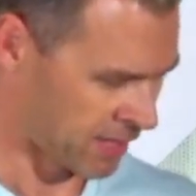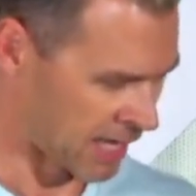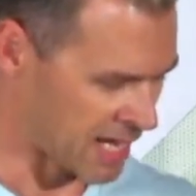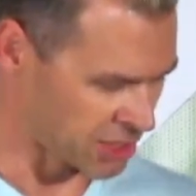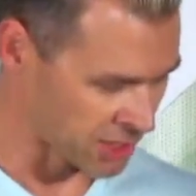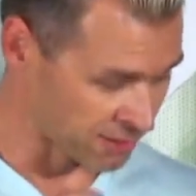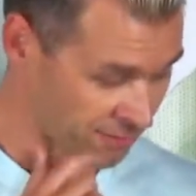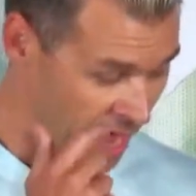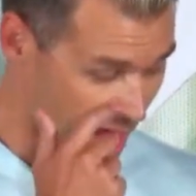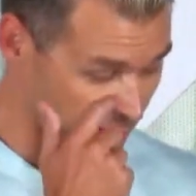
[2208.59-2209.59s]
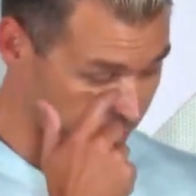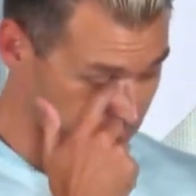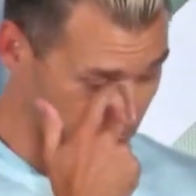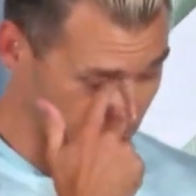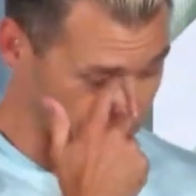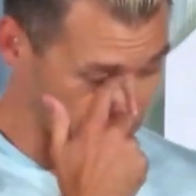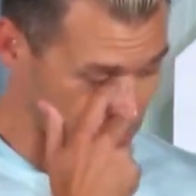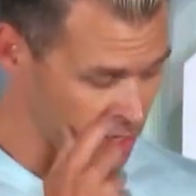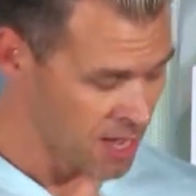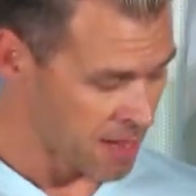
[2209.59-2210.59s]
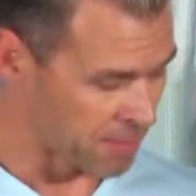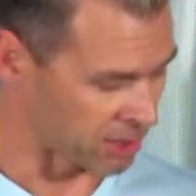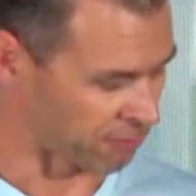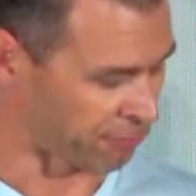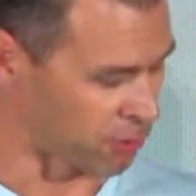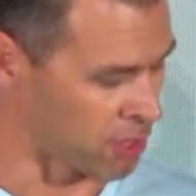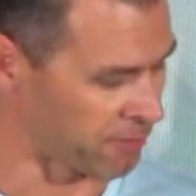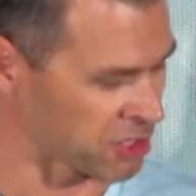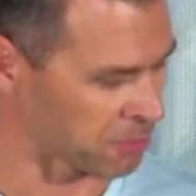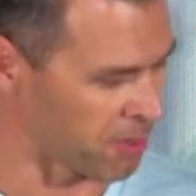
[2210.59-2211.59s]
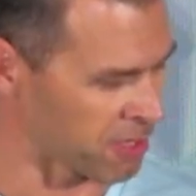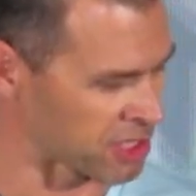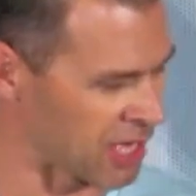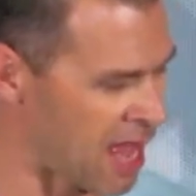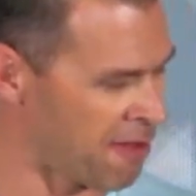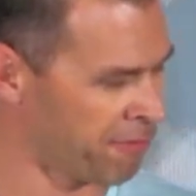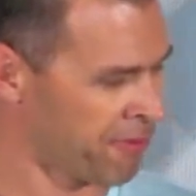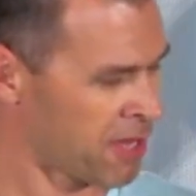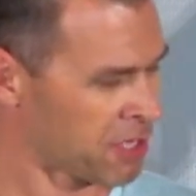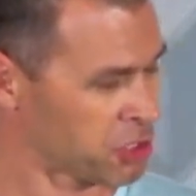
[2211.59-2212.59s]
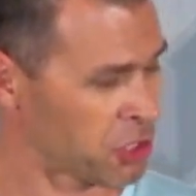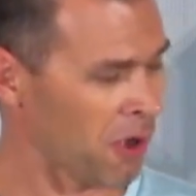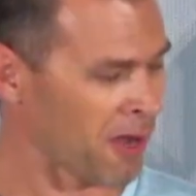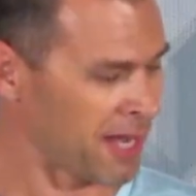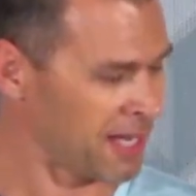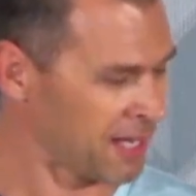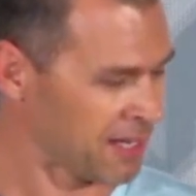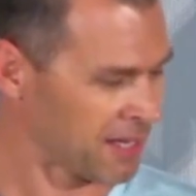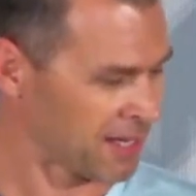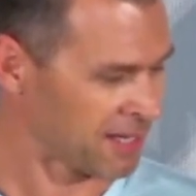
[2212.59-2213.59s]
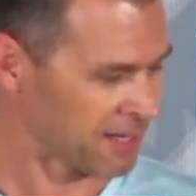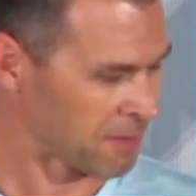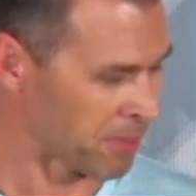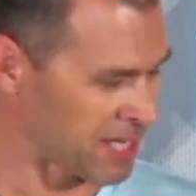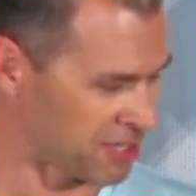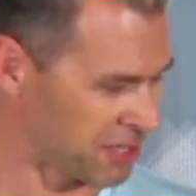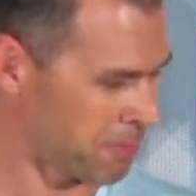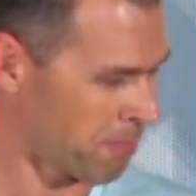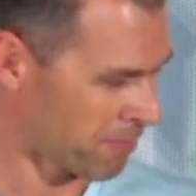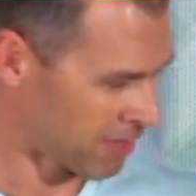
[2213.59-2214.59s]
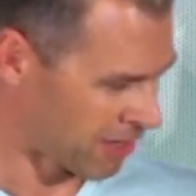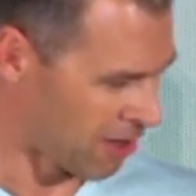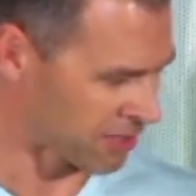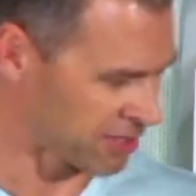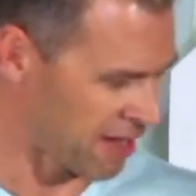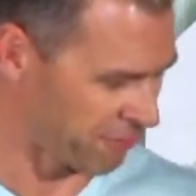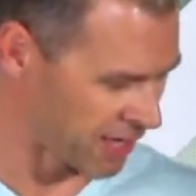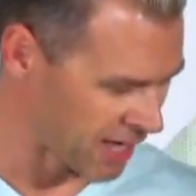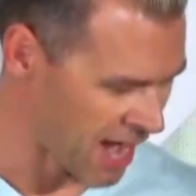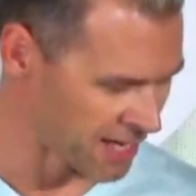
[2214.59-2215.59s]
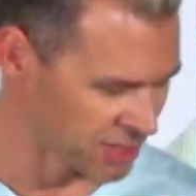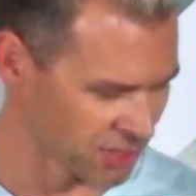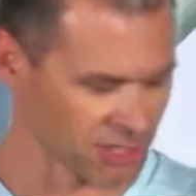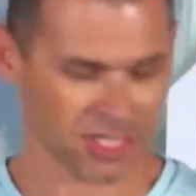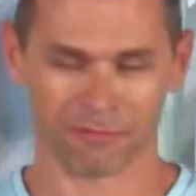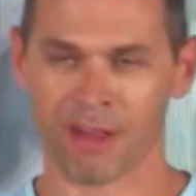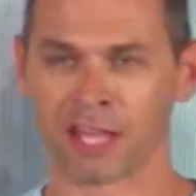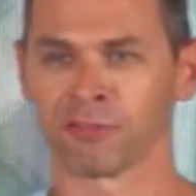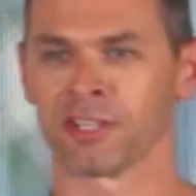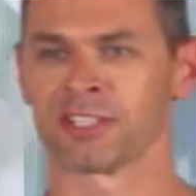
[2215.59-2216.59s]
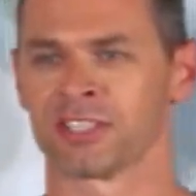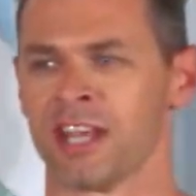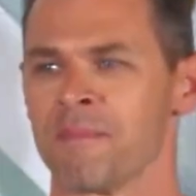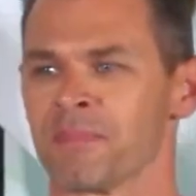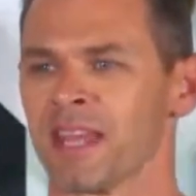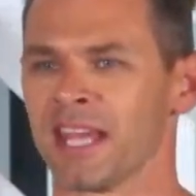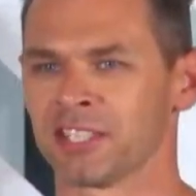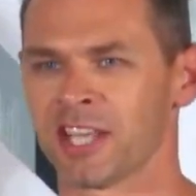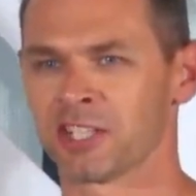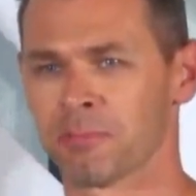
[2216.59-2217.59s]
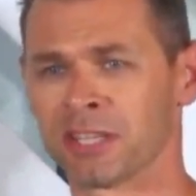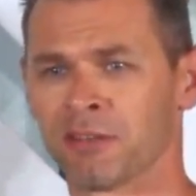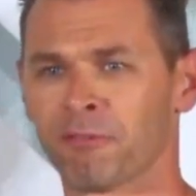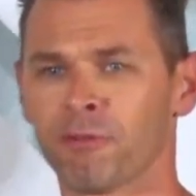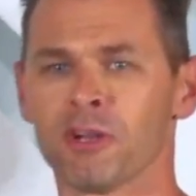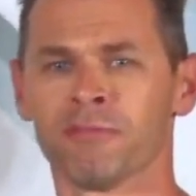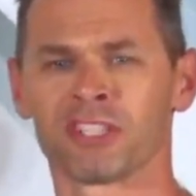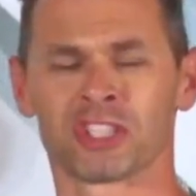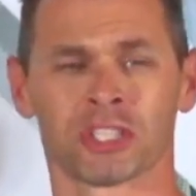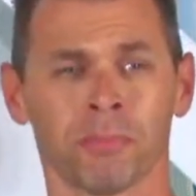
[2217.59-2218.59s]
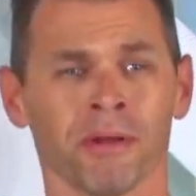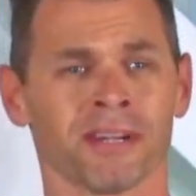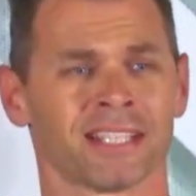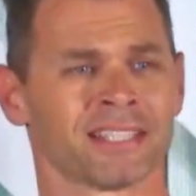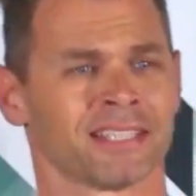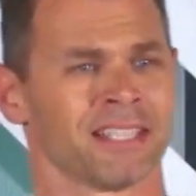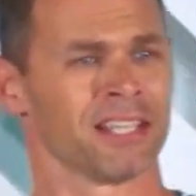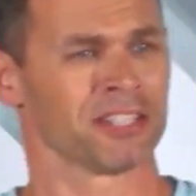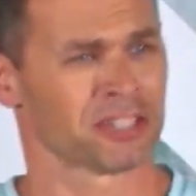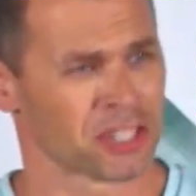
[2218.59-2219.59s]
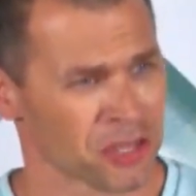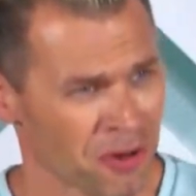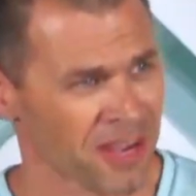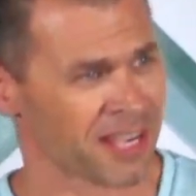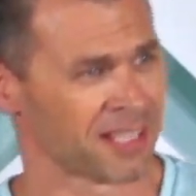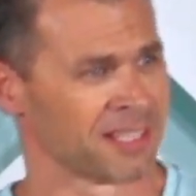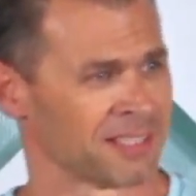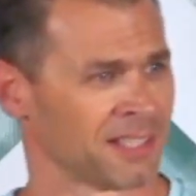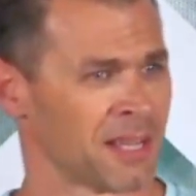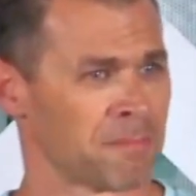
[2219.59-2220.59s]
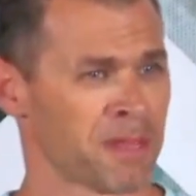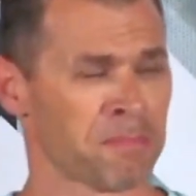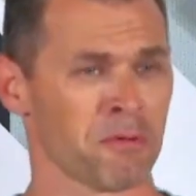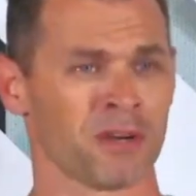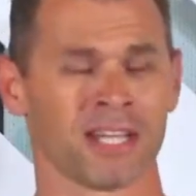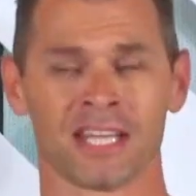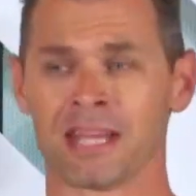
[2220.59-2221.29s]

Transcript: Galatians 5, 22 But the fruit of the Spirit is love, joy, peace, long suffering, kindness, goodness, faithfulness, etc. But the fruit of the Spirit is joy. People want to